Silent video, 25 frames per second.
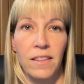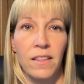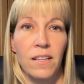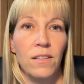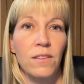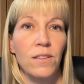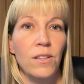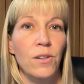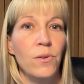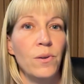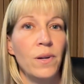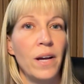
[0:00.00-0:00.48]
the
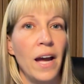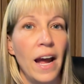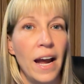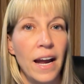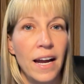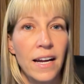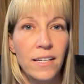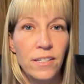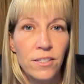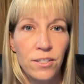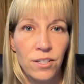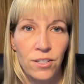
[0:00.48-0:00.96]

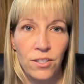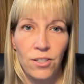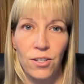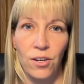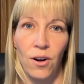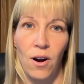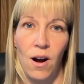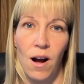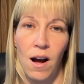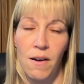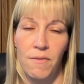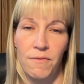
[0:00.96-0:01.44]
location
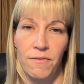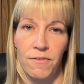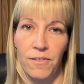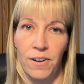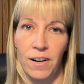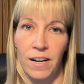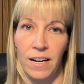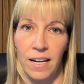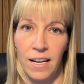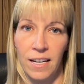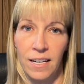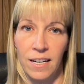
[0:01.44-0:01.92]
you're
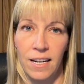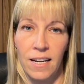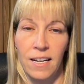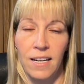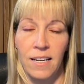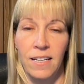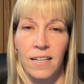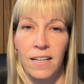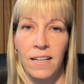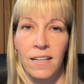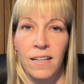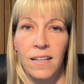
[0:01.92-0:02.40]
offering it
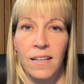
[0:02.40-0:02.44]
in,